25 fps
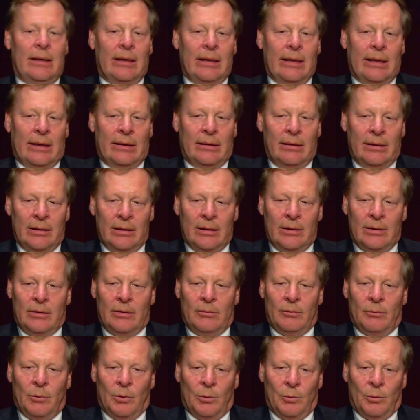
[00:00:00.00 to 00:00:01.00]
And
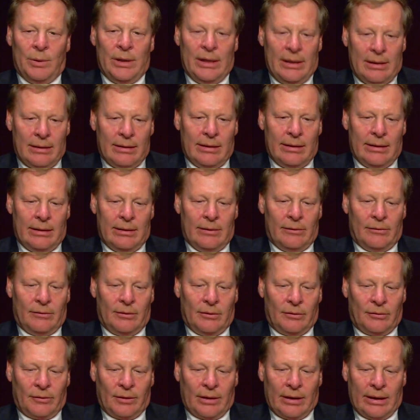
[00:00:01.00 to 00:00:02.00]
what we did is
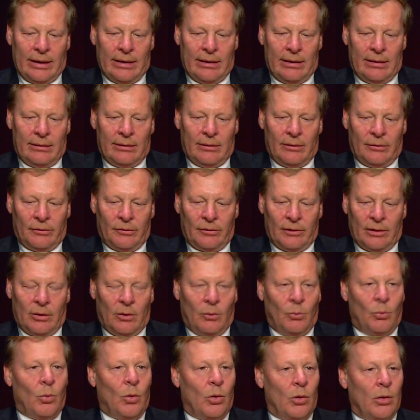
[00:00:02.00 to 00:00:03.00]
decided to
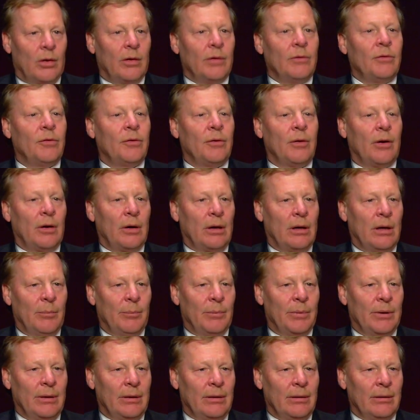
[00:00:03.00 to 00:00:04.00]
sell warrants in our
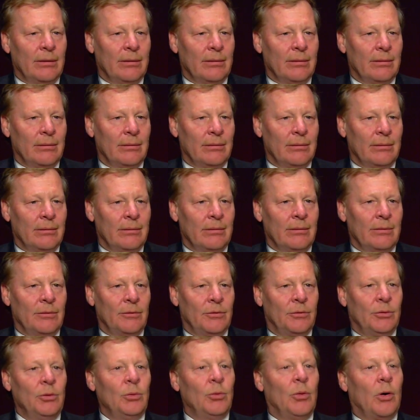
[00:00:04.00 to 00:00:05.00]
company
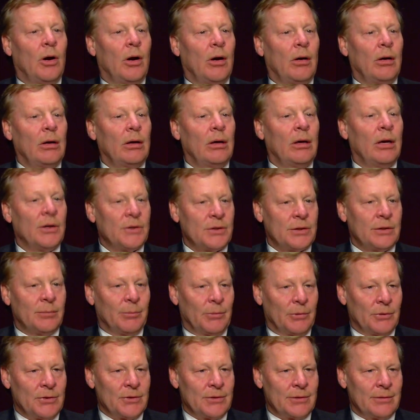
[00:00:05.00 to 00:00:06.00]
to our
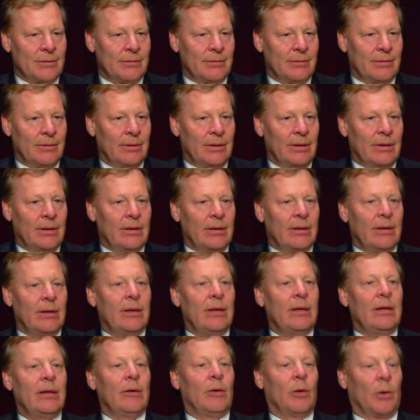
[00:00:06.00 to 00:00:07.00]
customers,
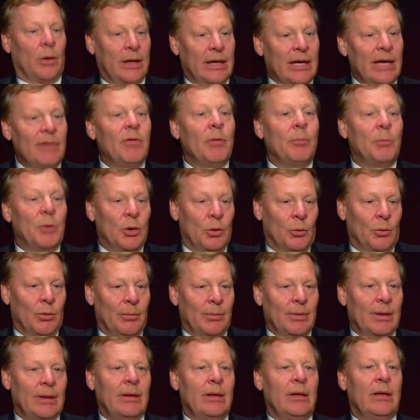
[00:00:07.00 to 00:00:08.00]
or give them to
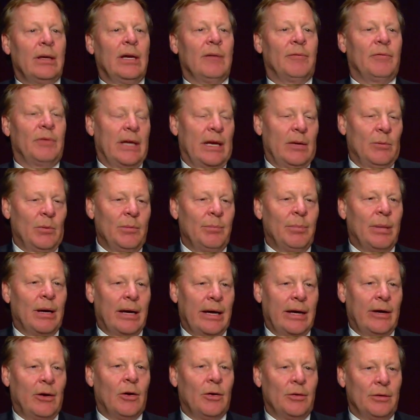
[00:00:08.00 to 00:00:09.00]
them, if they would
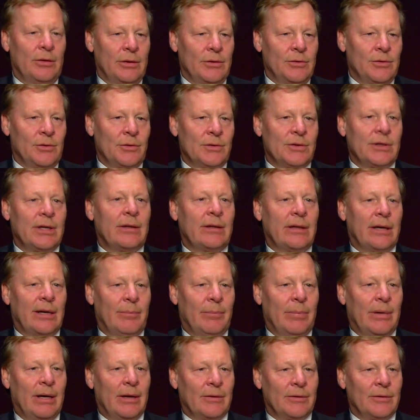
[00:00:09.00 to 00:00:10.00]
buy our digital
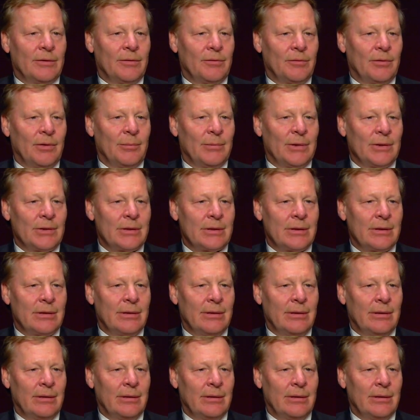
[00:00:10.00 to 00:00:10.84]
set-top boxes from us.